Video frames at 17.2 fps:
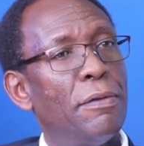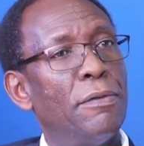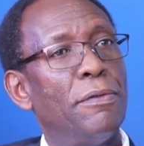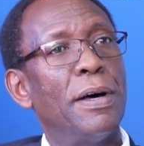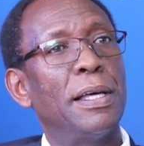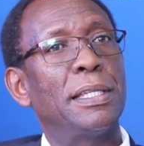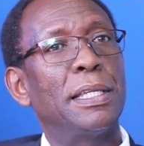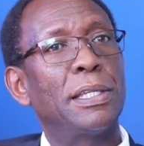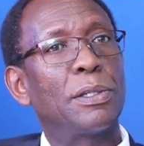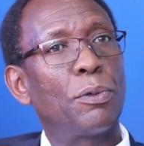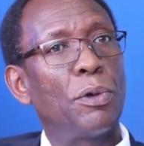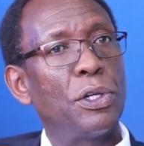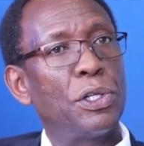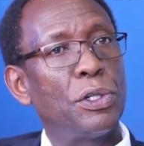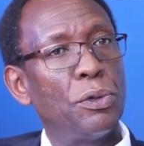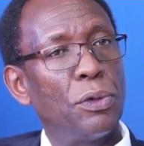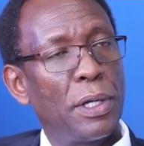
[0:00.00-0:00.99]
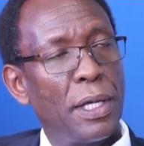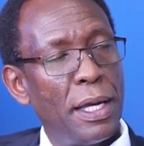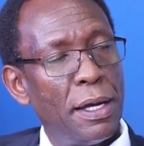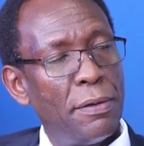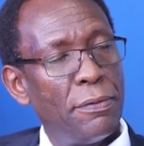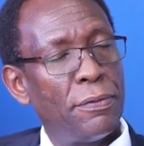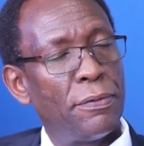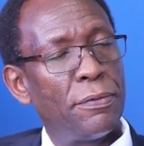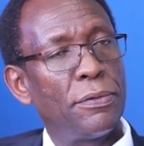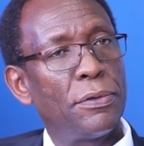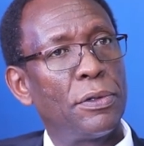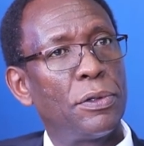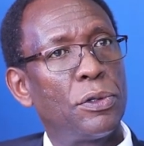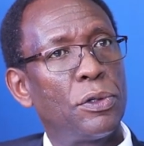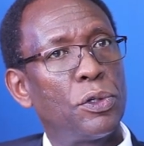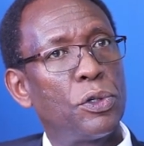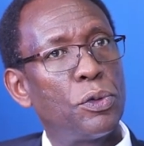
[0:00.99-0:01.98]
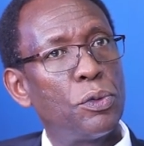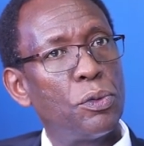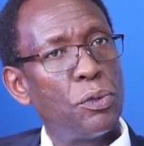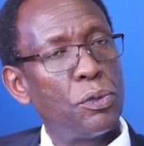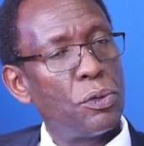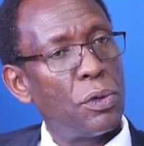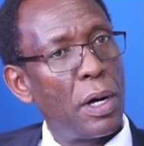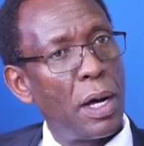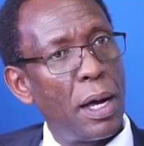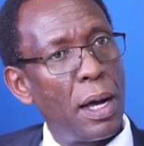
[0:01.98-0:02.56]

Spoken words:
versus what you gave to